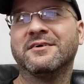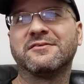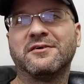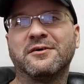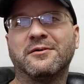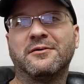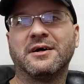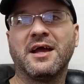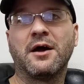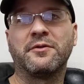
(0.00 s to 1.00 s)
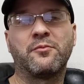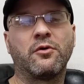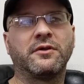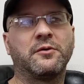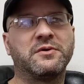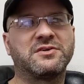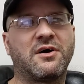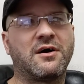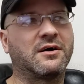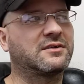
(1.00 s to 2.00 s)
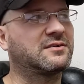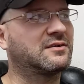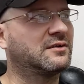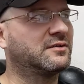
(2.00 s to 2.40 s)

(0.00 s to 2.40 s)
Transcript: so uh, yeah, the more that we talked,